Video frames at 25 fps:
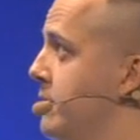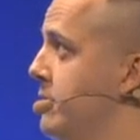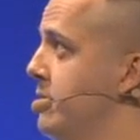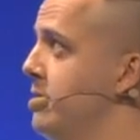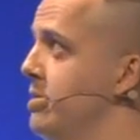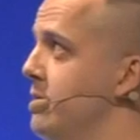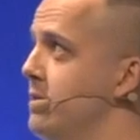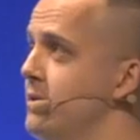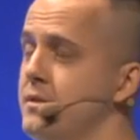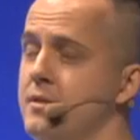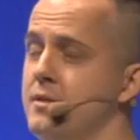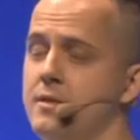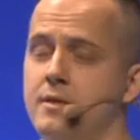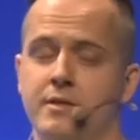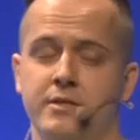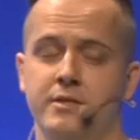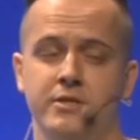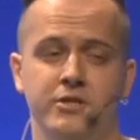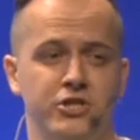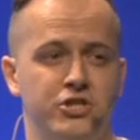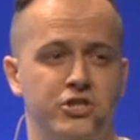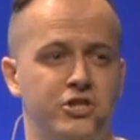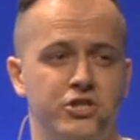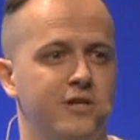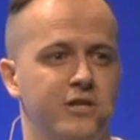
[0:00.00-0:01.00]
good
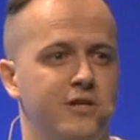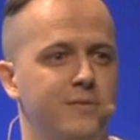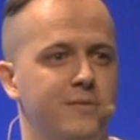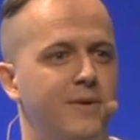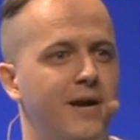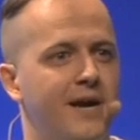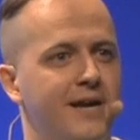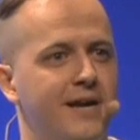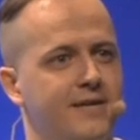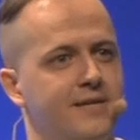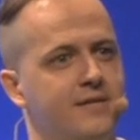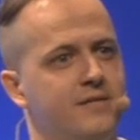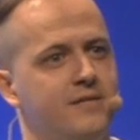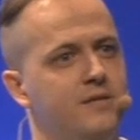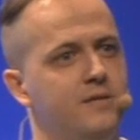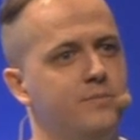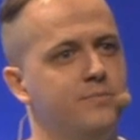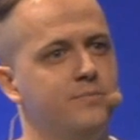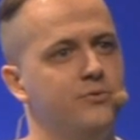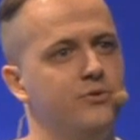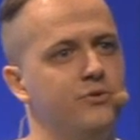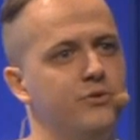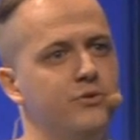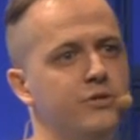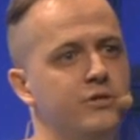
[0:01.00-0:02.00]
initial marketing
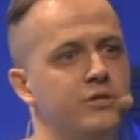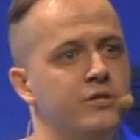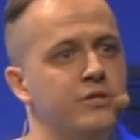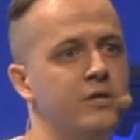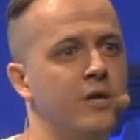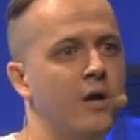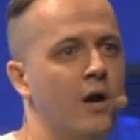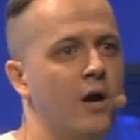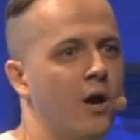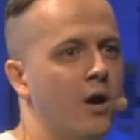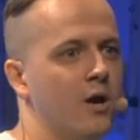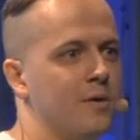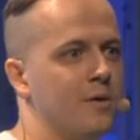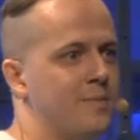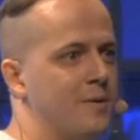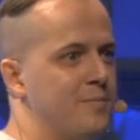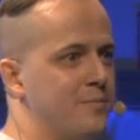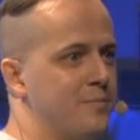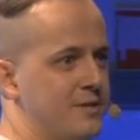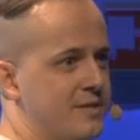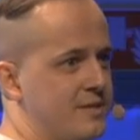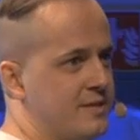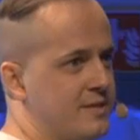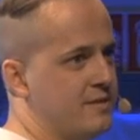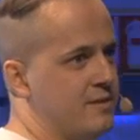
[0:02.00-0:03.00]
push or
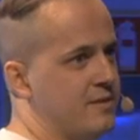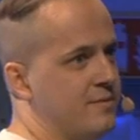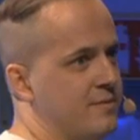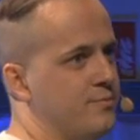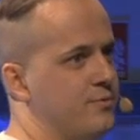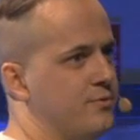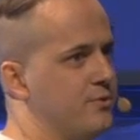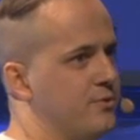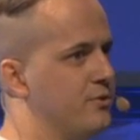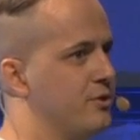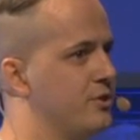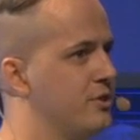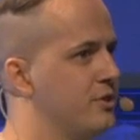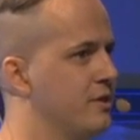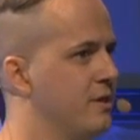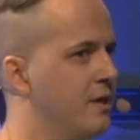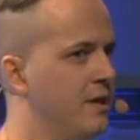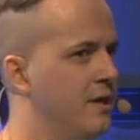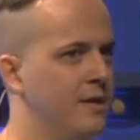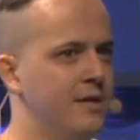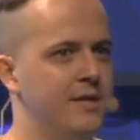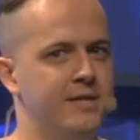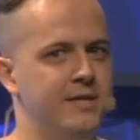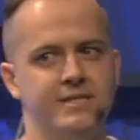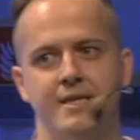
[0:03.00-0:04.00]
publicity push.
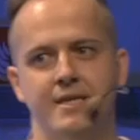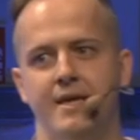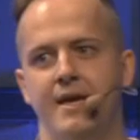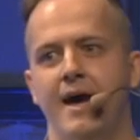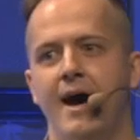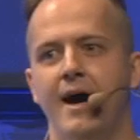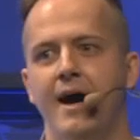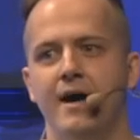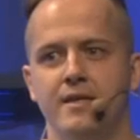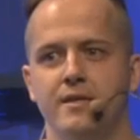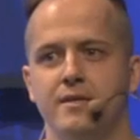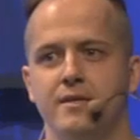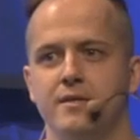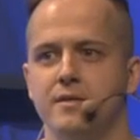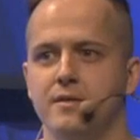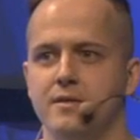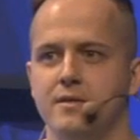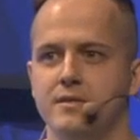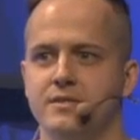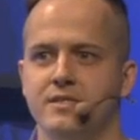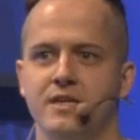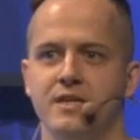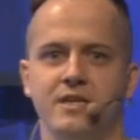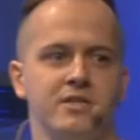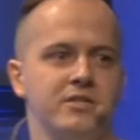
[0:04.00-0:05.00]
Let's say article
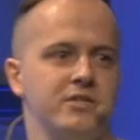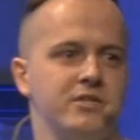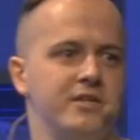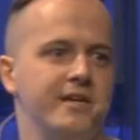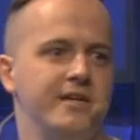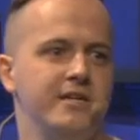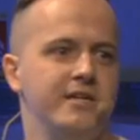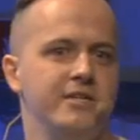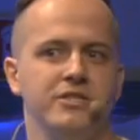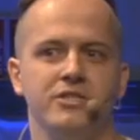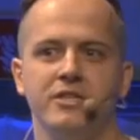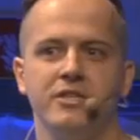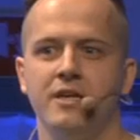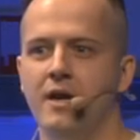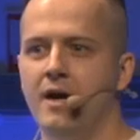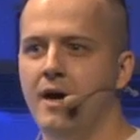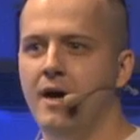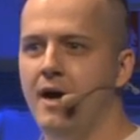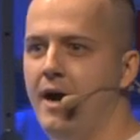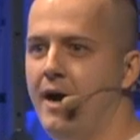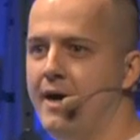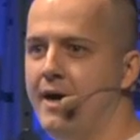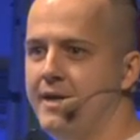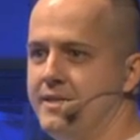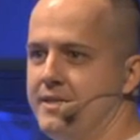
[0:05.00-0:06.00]
on TechCrunch,
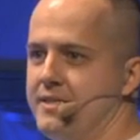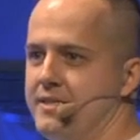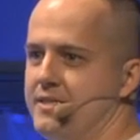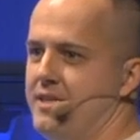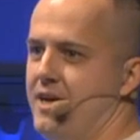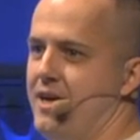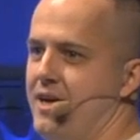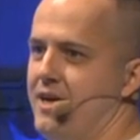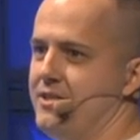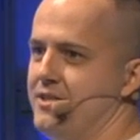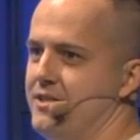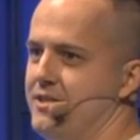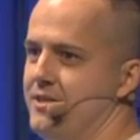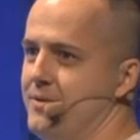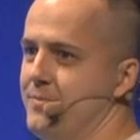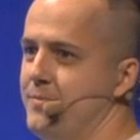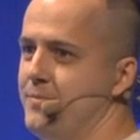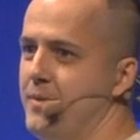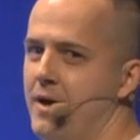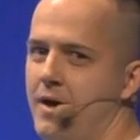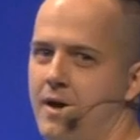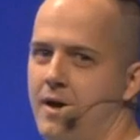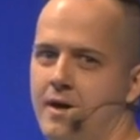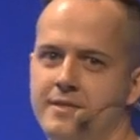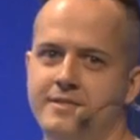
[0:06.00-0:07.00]
Arctic
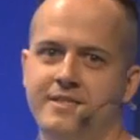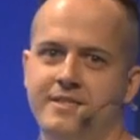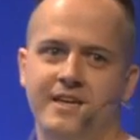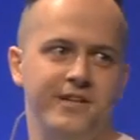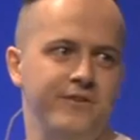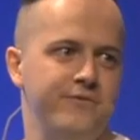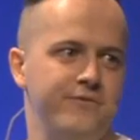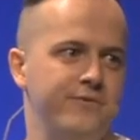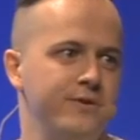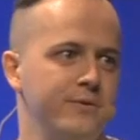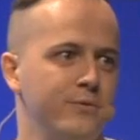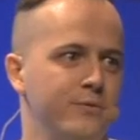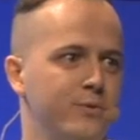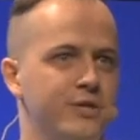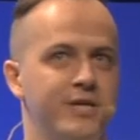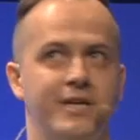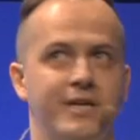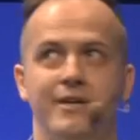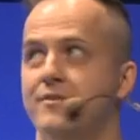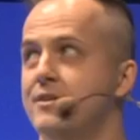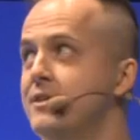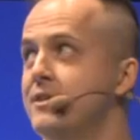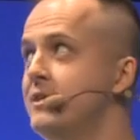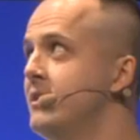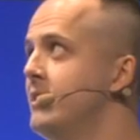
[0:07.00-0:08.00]
Startup, Delphi,
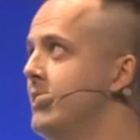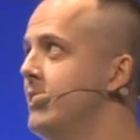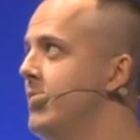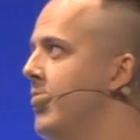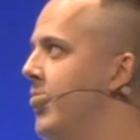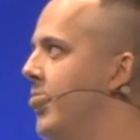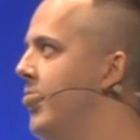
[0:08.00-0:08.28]
whatever.